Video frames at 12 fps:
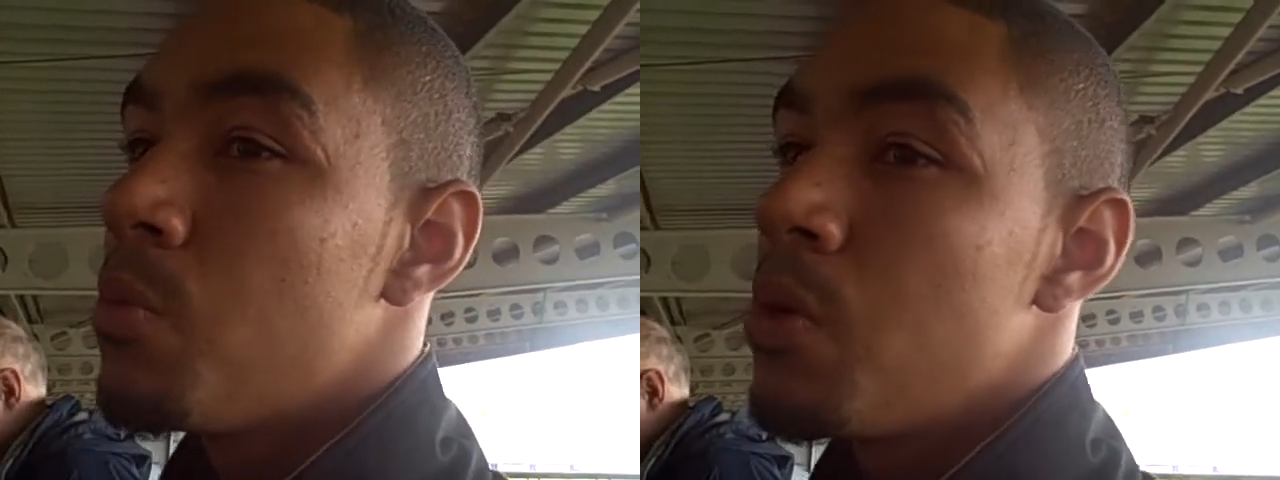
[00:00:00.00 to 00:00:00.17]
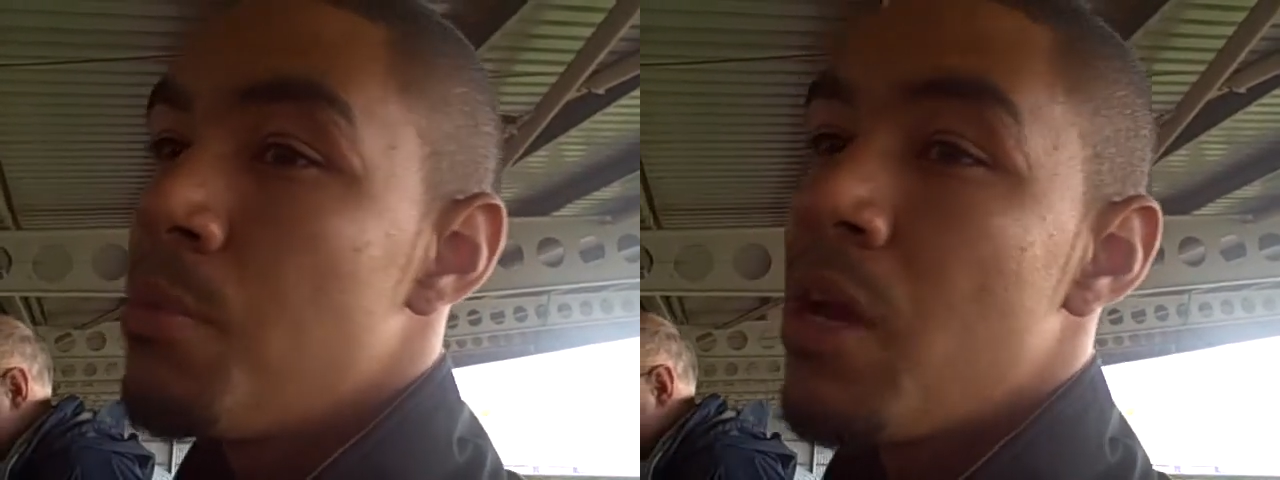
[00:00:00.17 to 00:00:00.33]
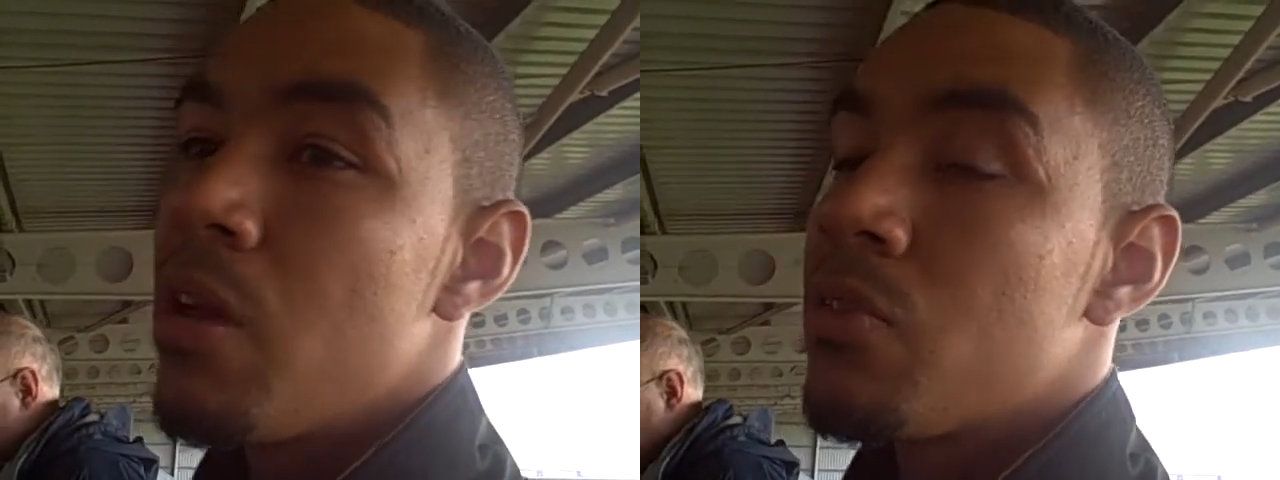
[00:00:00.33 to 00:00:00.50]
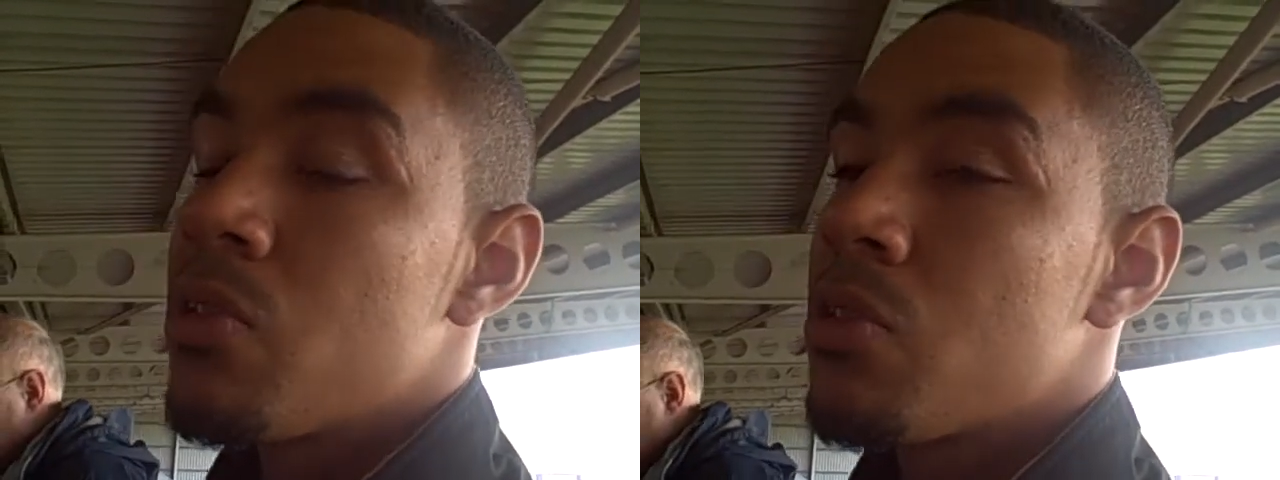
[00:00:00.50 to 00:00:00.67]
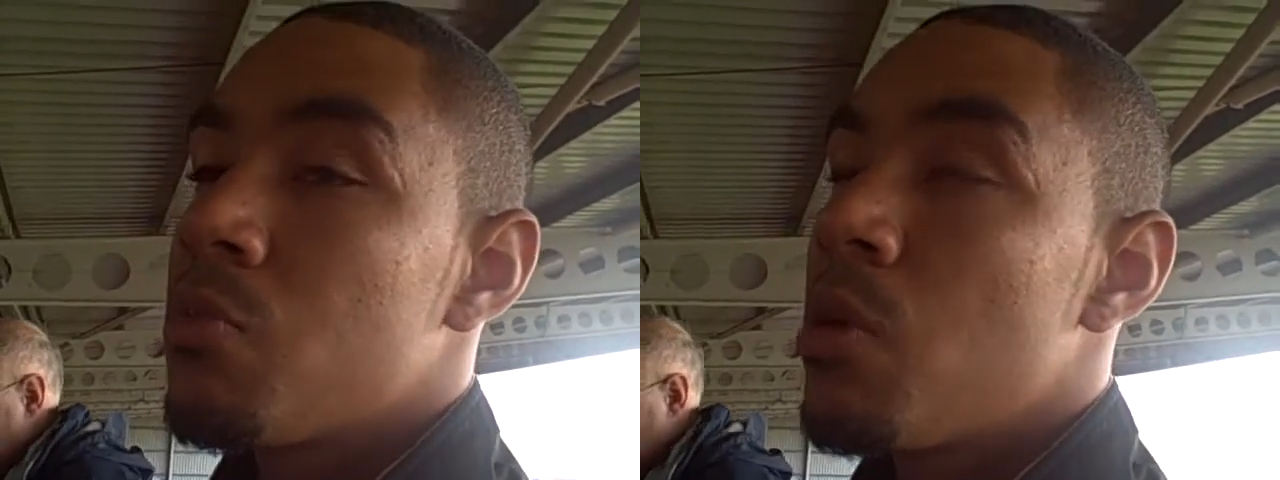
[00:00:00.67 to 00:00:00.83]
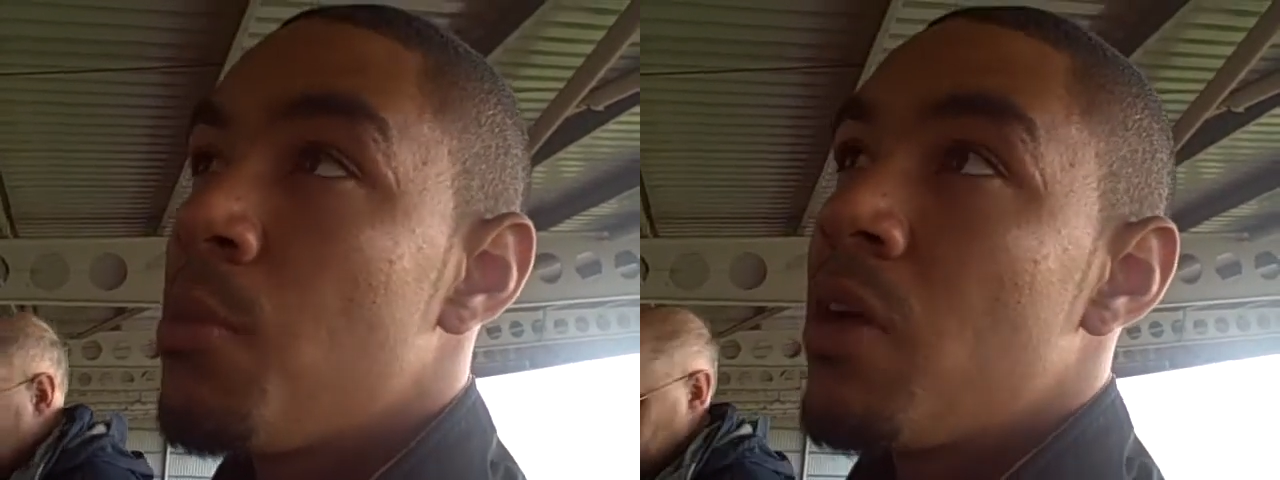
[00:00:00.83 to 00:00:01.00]
we may have
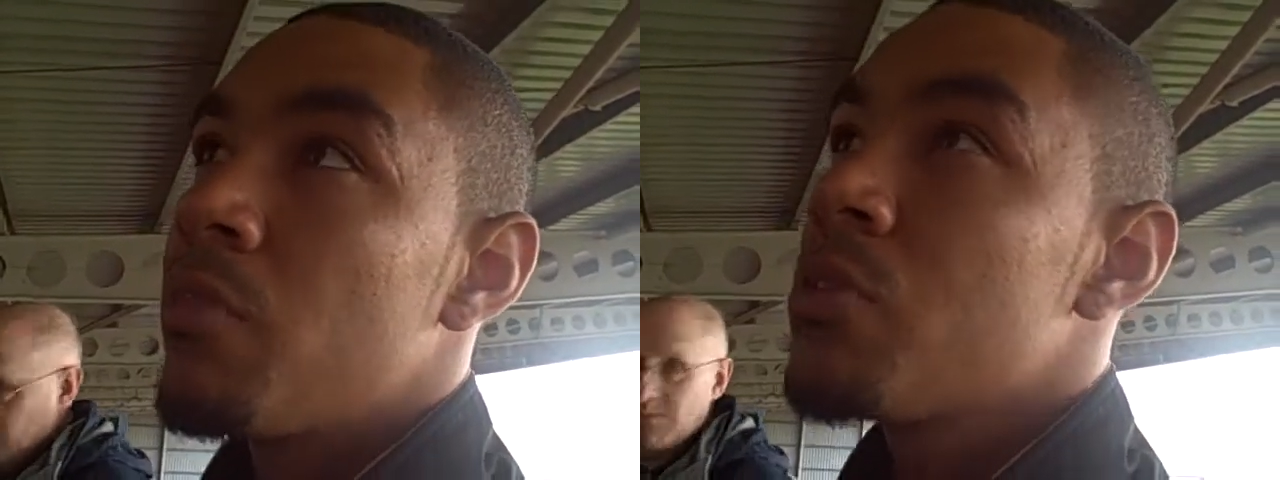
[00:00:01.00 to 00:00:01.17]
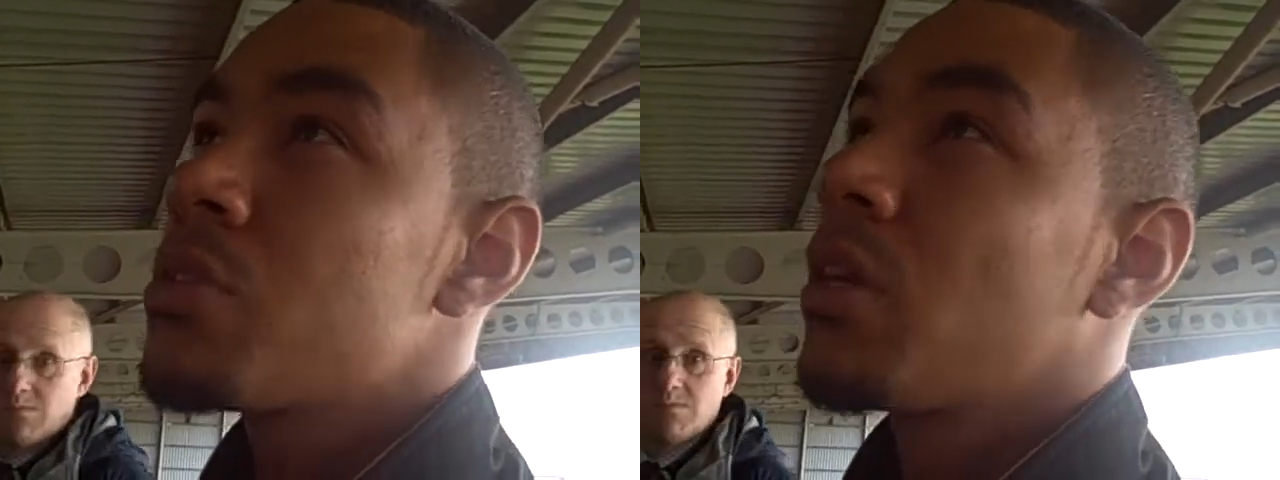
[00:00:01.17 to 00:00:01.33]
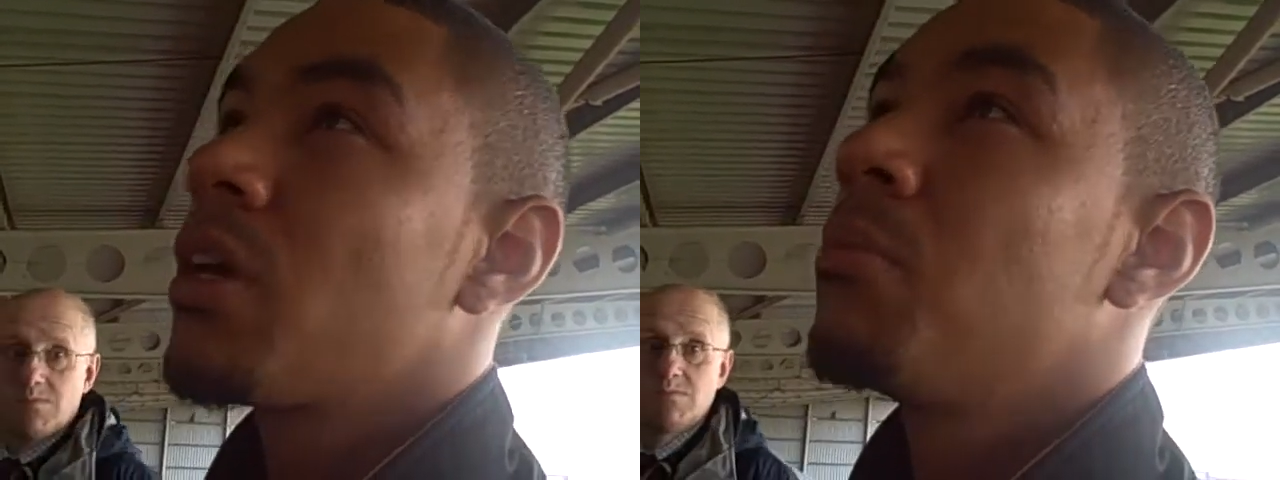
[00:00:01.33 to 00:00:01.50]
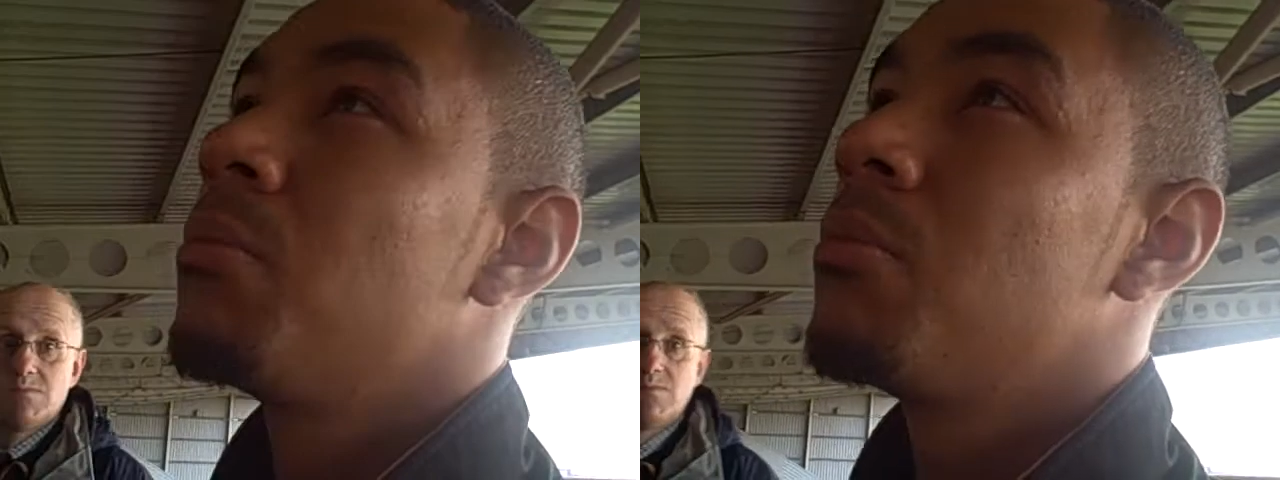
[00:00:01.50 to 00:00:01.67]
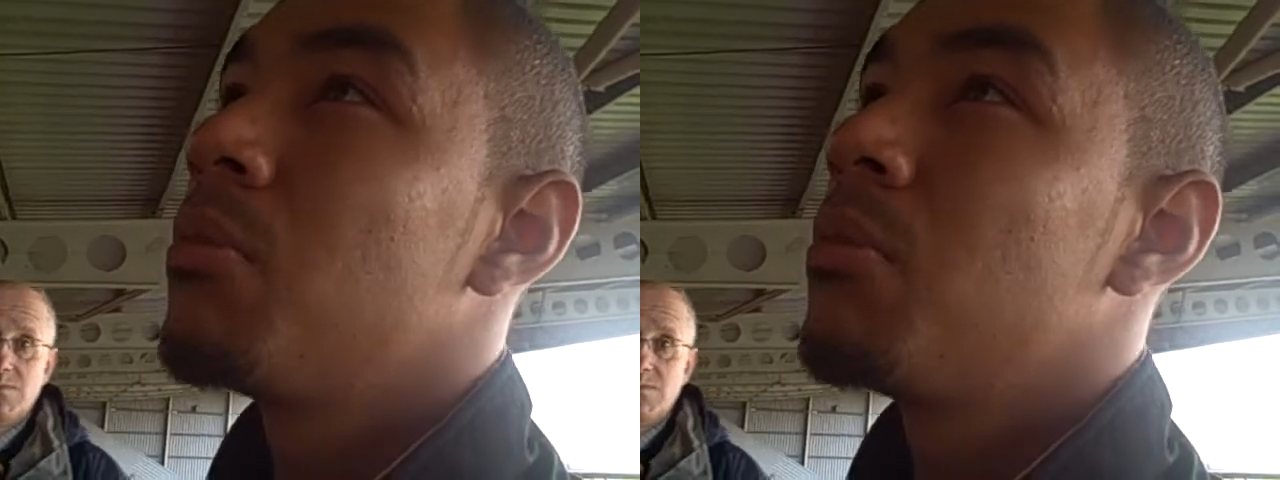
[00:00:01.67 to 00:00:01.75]
lost the game,